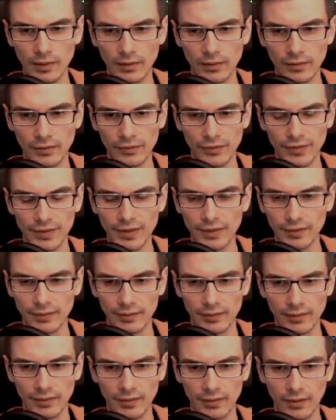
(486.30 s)

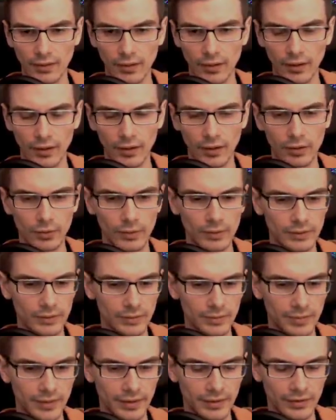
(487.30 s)
Feels awkward to
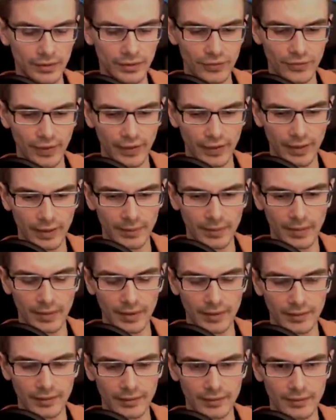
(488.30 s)
play so far, I gotta be
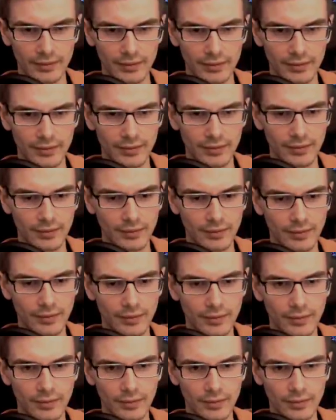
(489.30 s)
honest.
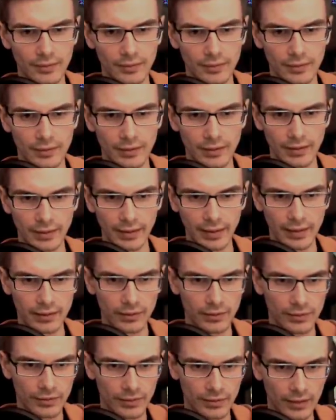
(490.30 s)
Still getting
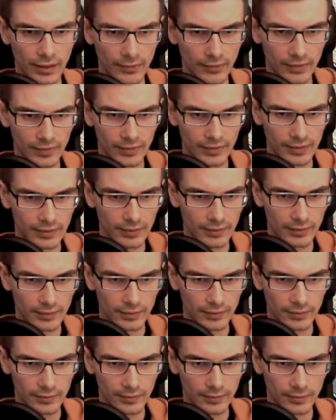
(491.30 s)
used to it, obviously,
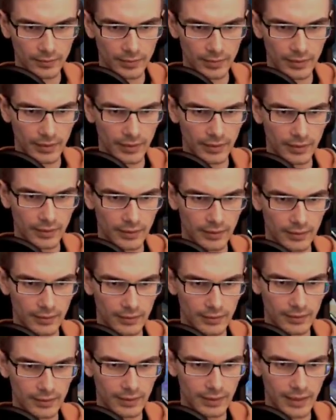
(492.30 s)
but
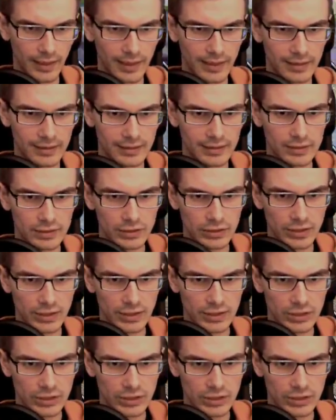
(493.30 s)
kinda strange.